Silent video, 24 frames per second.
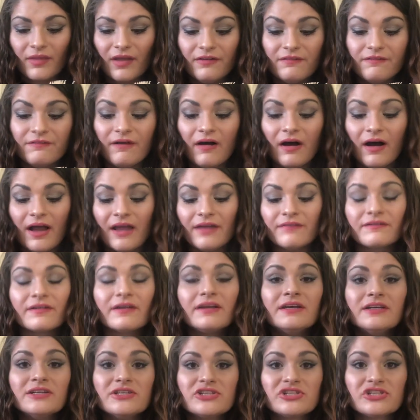5
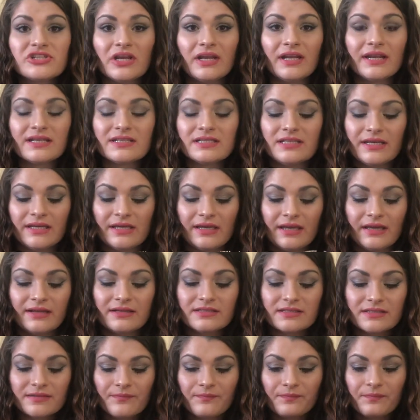shilling
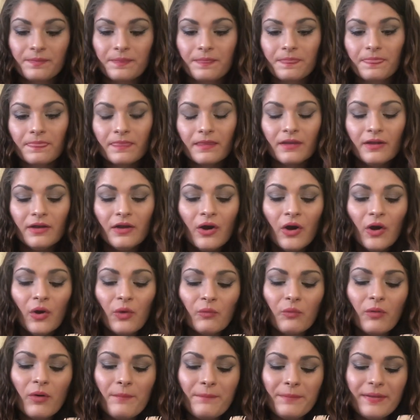ticket.
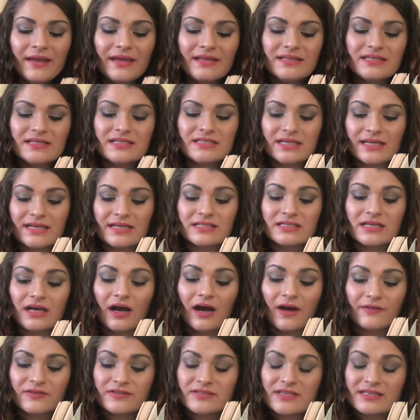What Peter did,
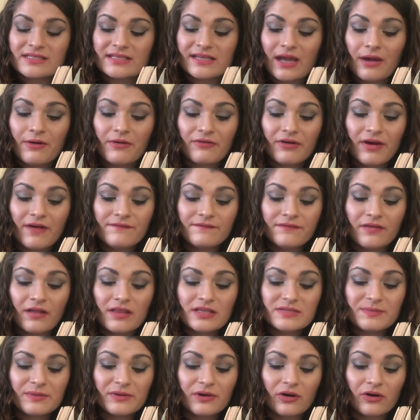after sitting out with
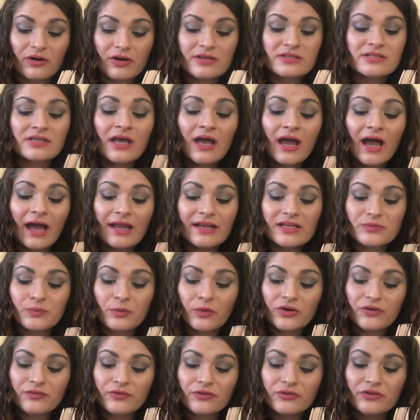grandfather's binoculars and his
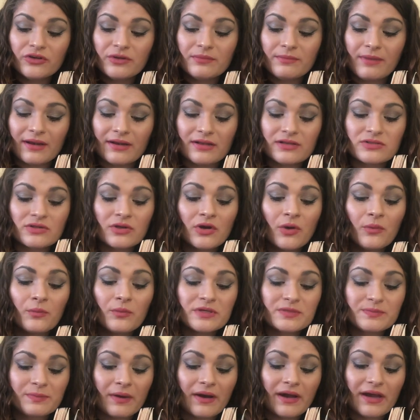wonderful new manners,
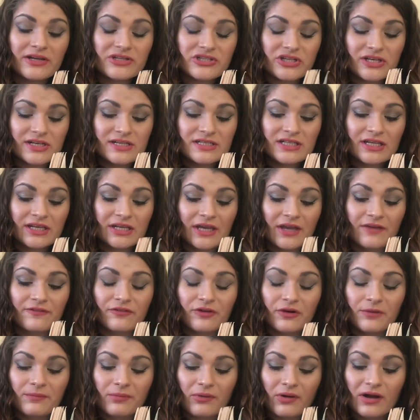was buy a shilling ticket
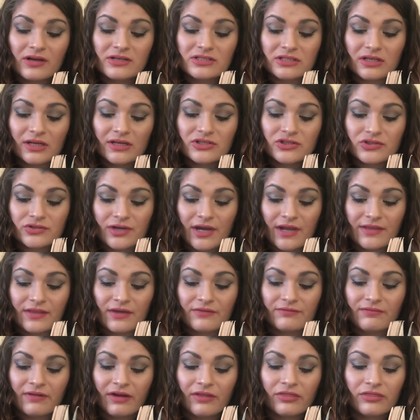for a branch-line train
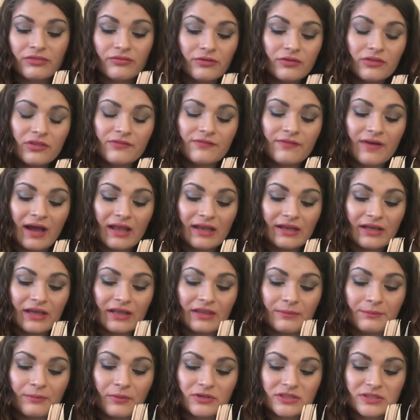that ran through the valley at
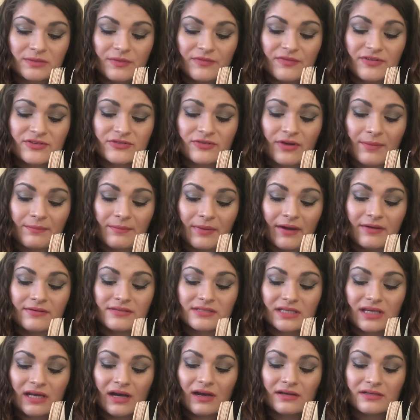the bottom of his grandparents'
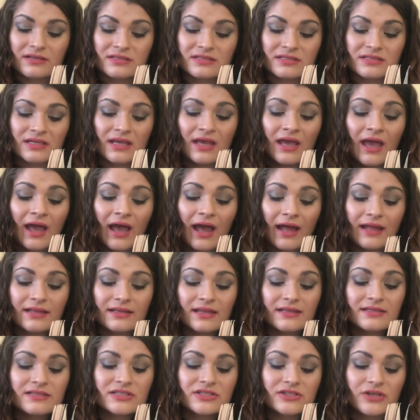gardens, and
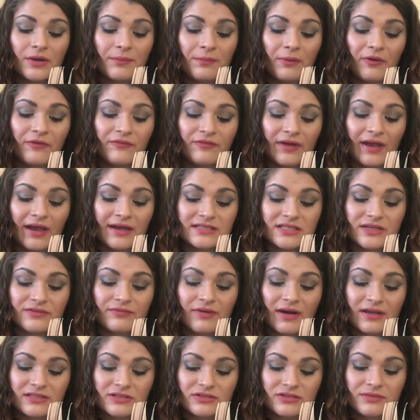then stop off it as it
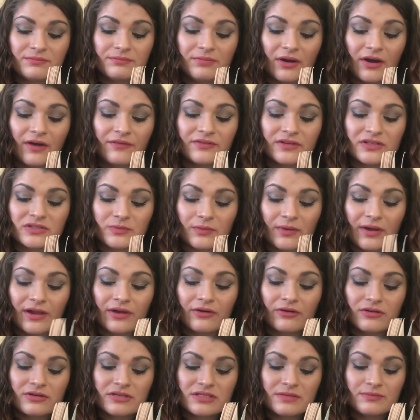rattled and puffed its way
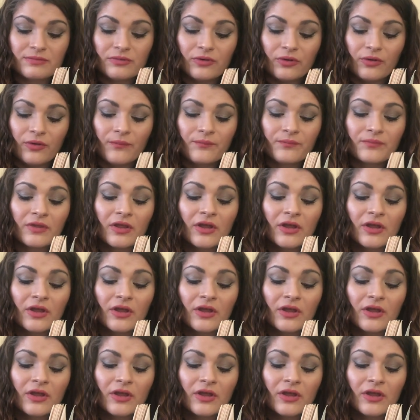across the moor.